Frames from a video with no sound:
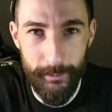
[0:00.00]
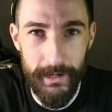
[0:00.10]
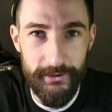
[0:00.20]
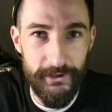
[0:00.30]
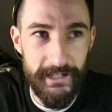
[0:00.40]

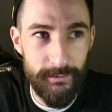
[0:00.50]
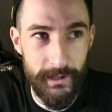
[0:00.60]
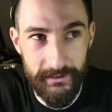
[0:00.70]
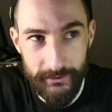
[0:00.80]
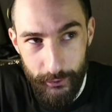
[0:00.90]
Might rain,
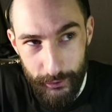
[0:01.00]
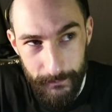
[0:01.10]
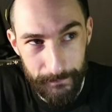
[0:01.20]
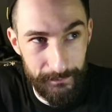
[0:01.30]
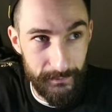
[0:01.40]
might
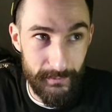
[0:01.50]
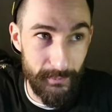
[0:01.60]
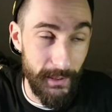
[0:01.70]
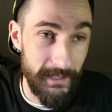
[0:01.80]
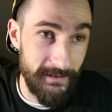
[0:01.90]
storm,
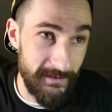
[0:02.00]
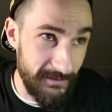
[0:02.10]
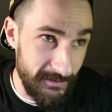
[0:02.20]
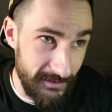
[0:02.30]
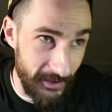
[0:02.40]
might
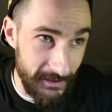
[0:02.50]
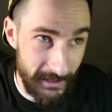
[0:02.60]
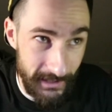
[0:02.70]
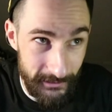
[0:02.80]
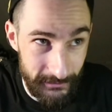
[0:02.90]

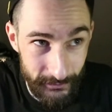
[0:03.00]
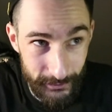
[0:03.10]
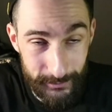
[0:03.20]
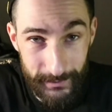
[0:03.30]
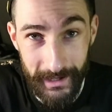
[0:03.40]
thundercloud
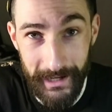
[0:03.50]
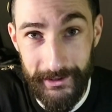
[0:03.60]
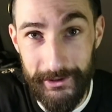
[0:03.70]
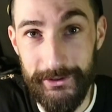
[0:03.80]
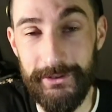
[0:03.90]
storm,
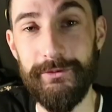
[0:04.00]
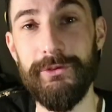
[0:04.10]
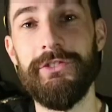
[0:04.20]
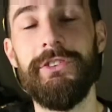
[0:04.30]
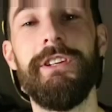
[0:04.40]
I don't know,
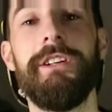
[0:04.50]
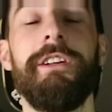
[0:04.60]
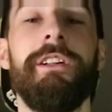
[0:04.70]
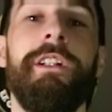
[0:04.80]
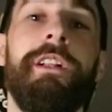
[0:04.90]
we'll see.
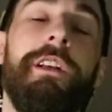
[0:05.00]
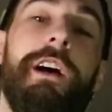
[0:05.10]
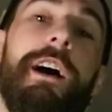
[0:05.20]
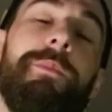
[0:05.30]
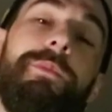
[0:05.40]

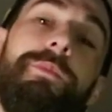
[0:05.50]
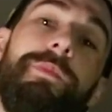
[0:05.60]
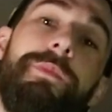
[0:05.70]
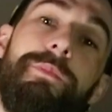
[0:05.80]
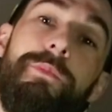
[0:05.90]

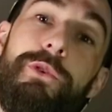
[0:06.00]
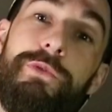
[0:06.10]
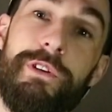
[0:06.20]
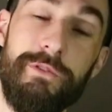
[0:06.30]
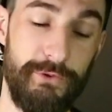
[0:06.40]

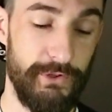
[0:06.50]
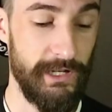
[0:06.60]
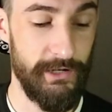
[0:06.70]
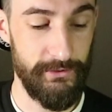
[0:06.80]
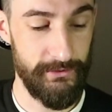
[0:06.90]
Move in for
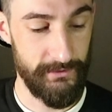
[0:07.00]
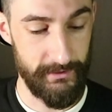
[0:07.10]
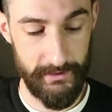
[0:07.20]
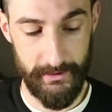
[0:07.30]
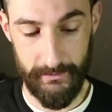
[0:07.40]
now,
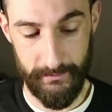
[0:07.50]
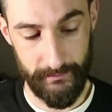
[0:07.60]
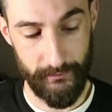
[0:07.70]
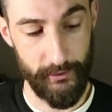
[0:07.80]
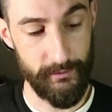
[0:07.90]

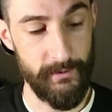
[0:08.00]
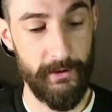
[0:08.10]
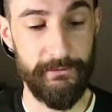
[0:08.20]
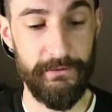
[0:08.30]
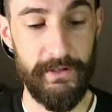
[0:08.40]
throw them
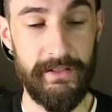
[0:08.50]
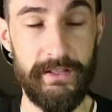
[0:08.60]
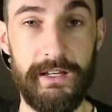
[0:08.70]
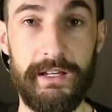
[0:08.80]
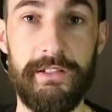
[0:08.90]
on feet
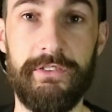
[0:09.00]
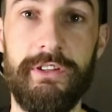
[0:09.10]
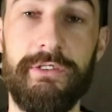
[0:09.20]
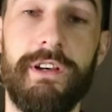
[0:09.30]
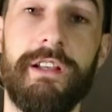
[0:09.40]
and
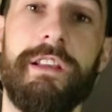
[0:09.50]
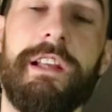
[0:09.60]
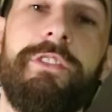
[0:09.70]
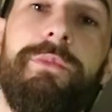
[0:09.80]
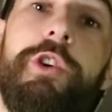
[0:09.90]
see if I can
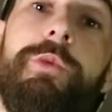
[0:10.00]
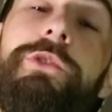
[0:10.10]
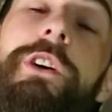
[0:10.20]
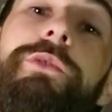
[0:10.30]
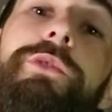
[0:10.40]
get some dope
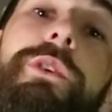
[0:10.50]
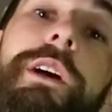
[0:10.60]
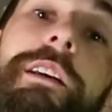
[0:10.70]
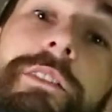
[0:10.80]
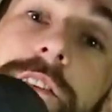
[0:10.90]
shots for you
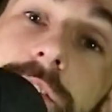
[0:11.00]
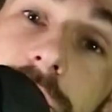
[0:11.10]
guys.